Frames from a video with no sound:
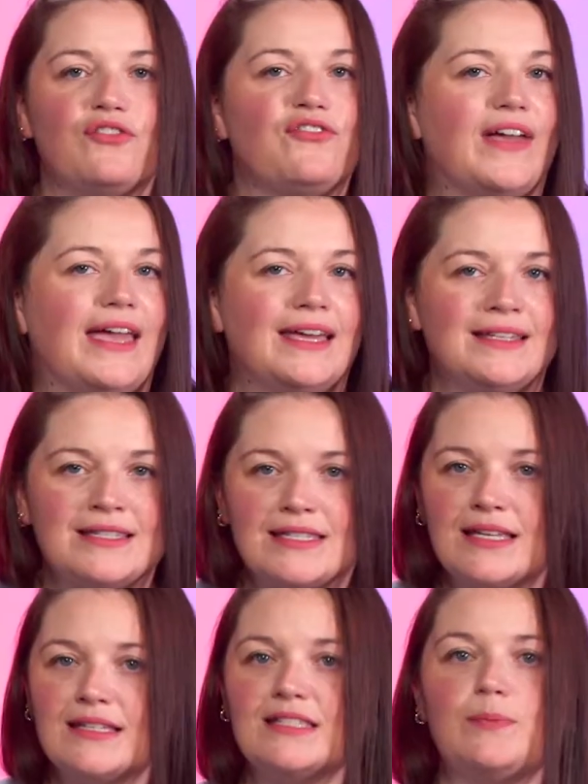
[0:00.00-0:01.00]

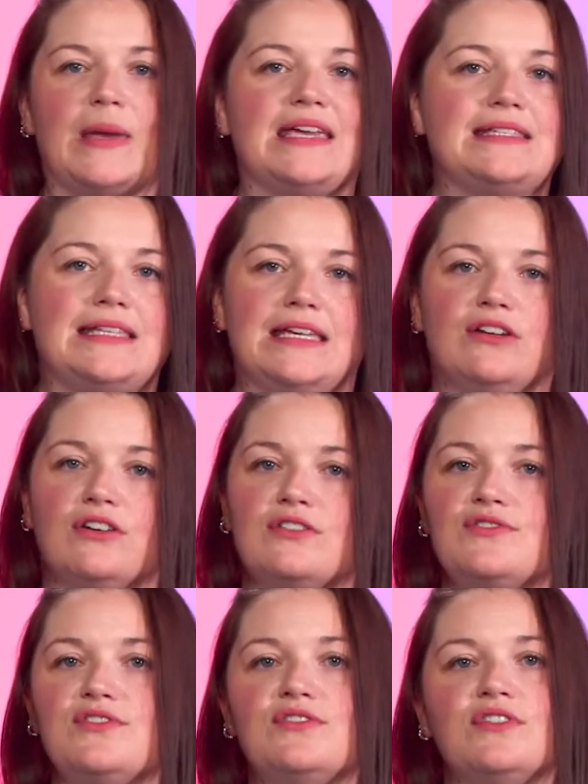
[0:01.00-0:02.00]
Fans, space
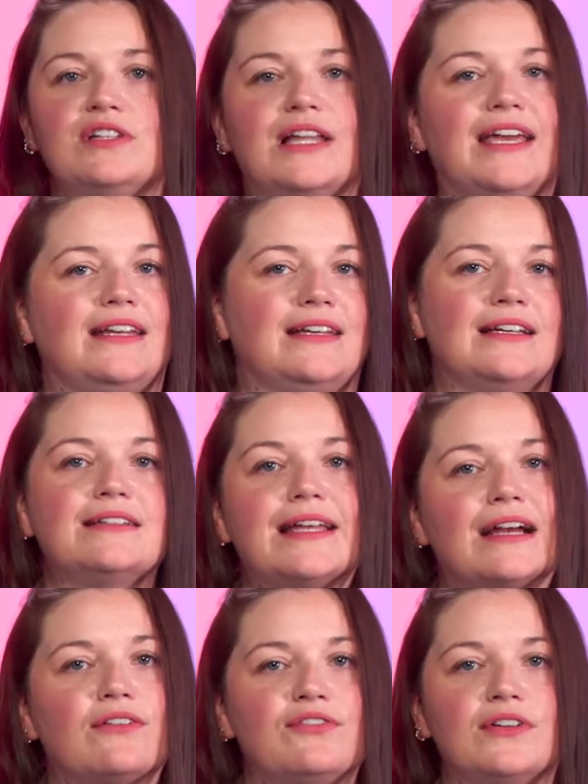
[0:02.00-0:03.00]
heaters, light and
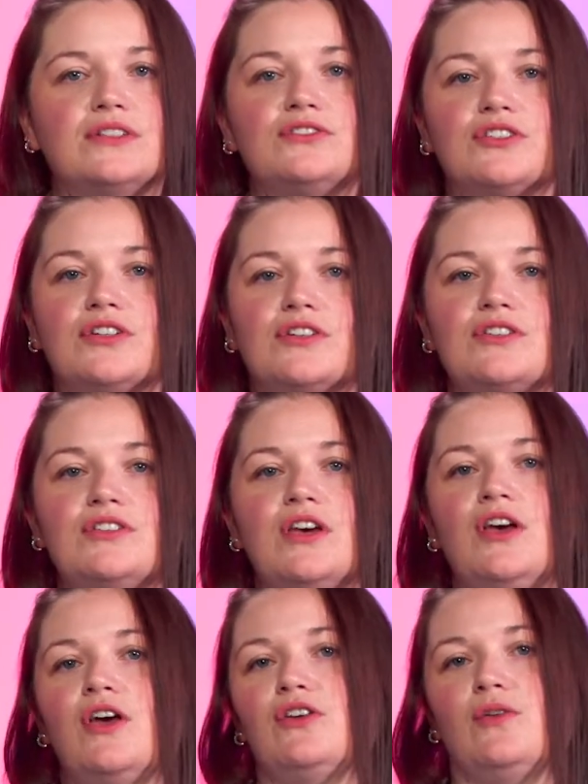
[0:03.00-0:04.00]
glare filters,
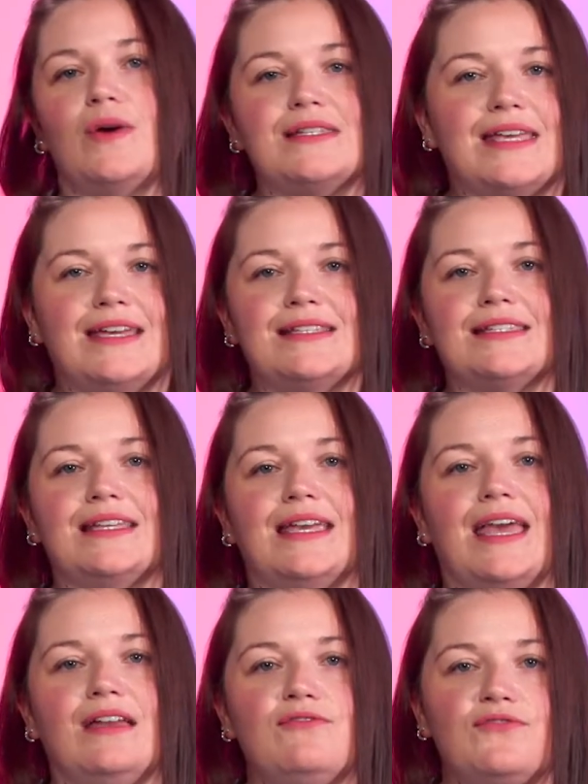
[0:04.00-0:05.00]
noise-canceling
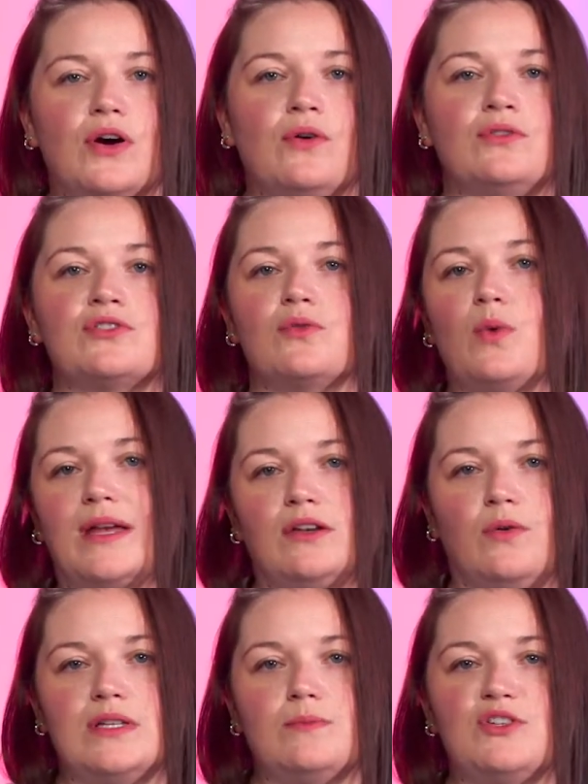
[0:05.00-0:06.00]
headphones or white
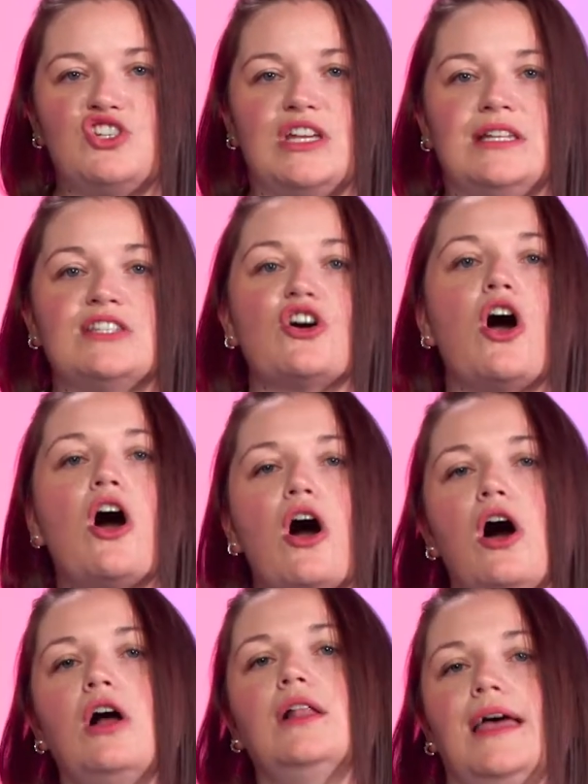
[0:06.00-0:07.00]
noise machines
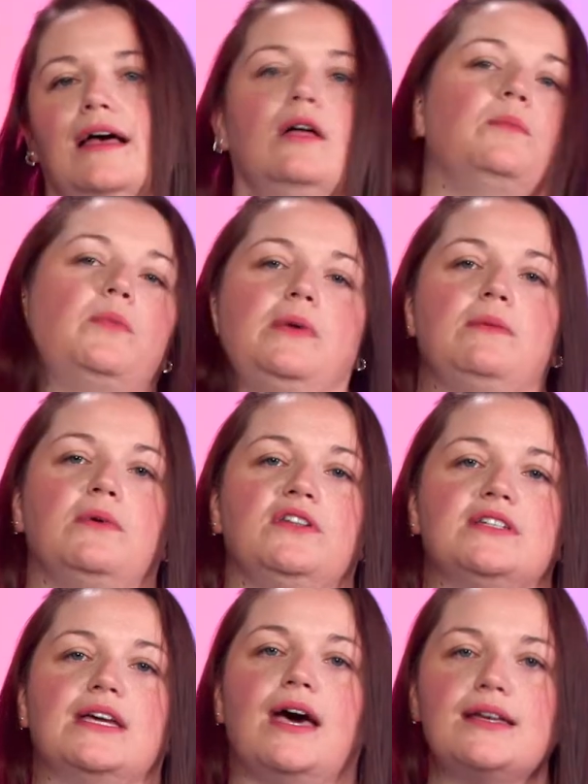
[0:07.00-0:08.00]
all help people
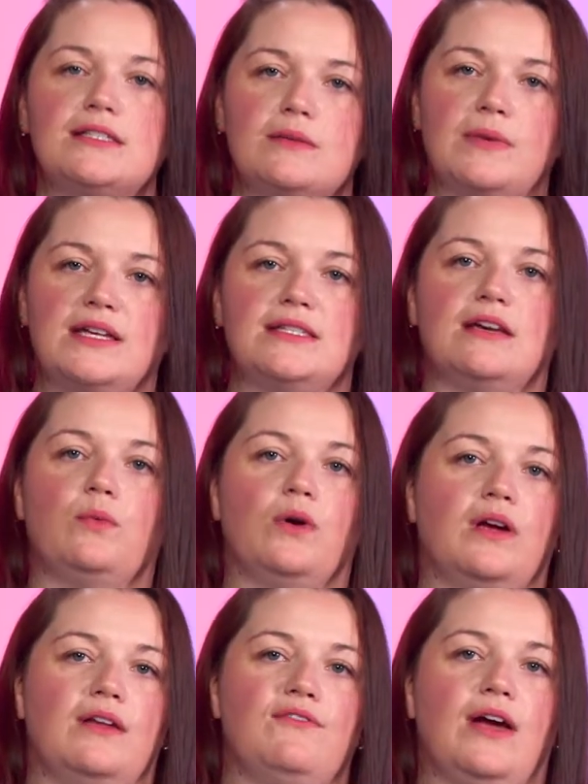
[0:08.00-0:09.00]
to customize their
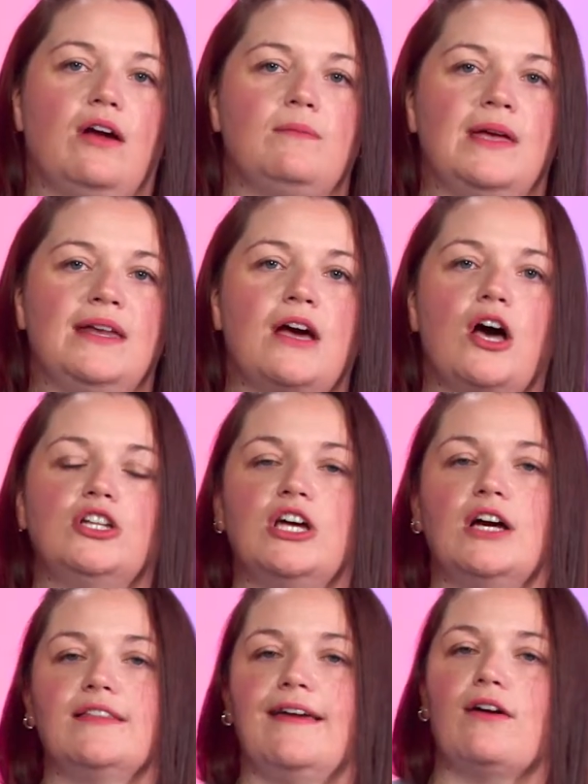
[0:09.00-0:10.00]
work environment
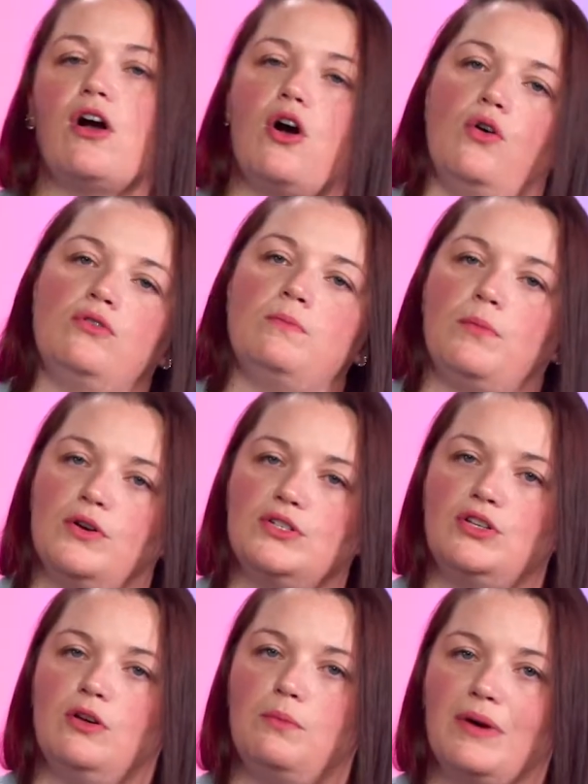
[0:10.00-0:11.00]
along their own
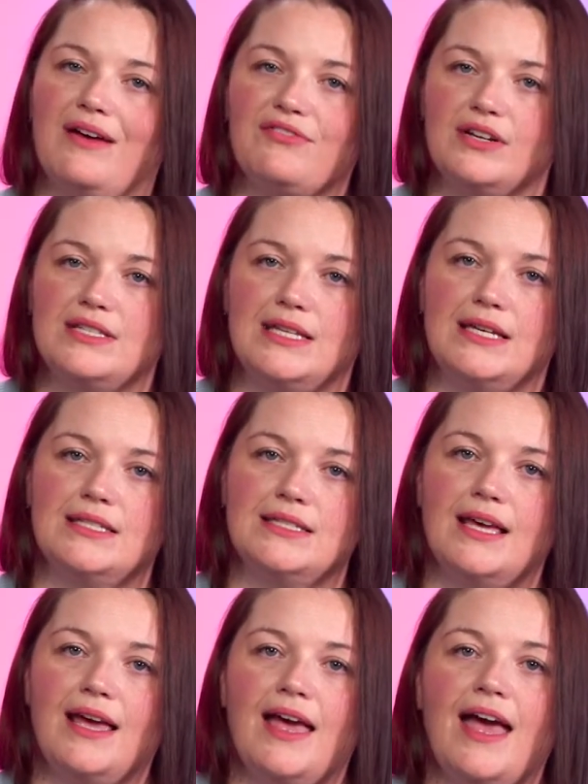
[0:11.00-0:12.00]
personal preferences,
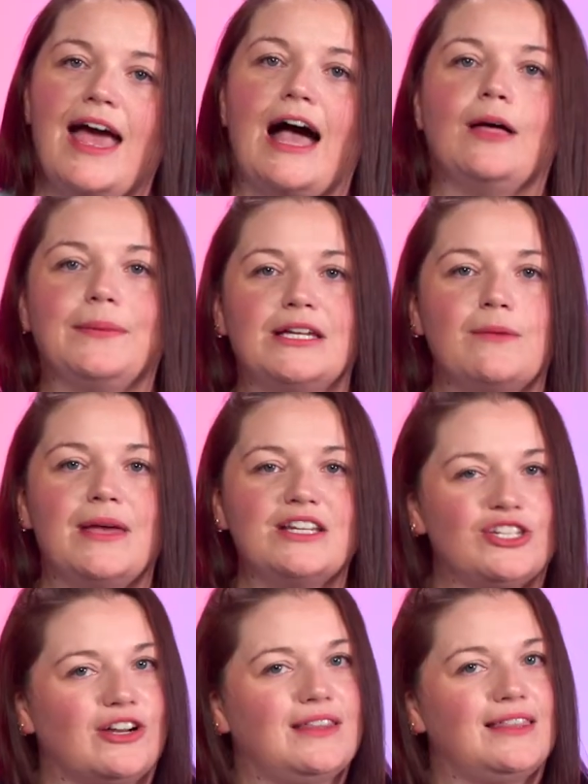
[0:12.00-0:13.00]
helping to make
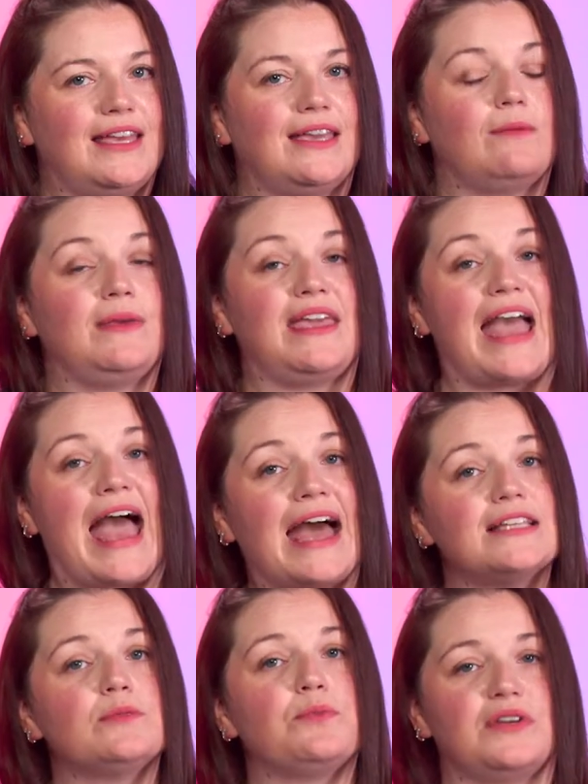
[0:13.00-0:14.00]
sure that they can be
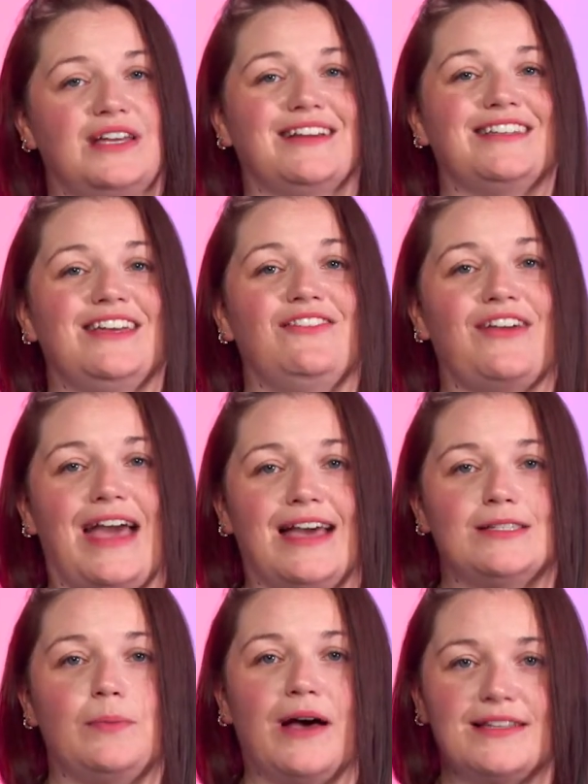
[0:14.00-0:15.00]
as productive
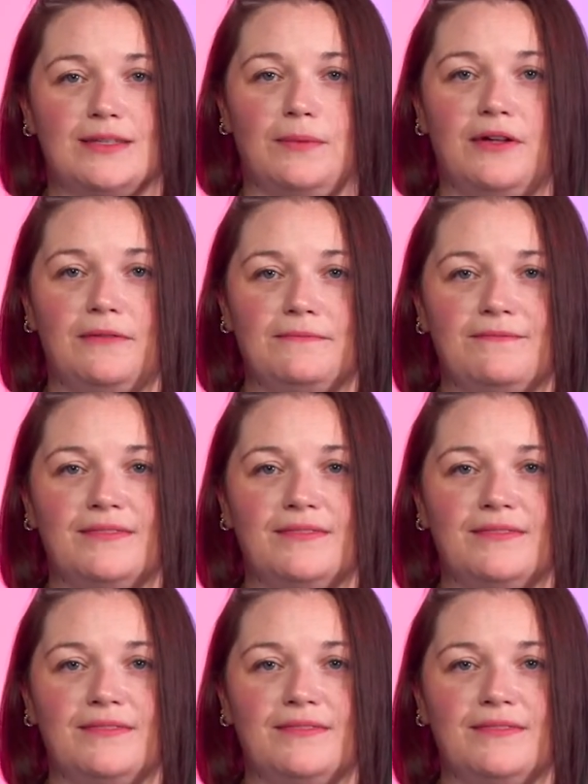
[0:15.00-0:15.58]
as possible.